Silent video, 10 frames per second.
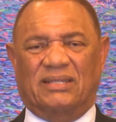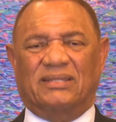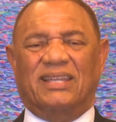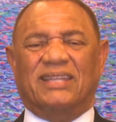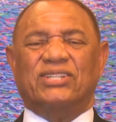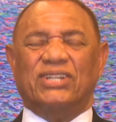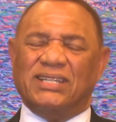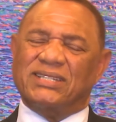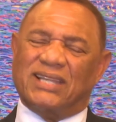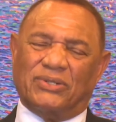It
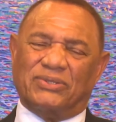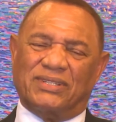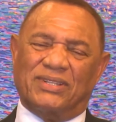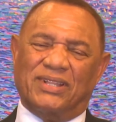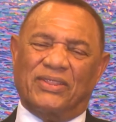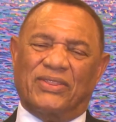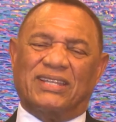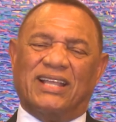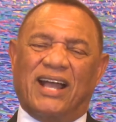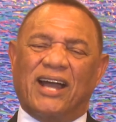turned out
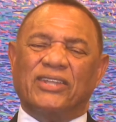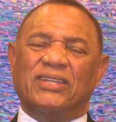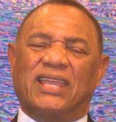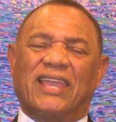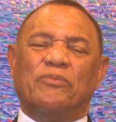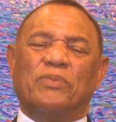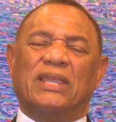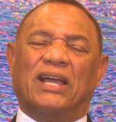that Carter gave me an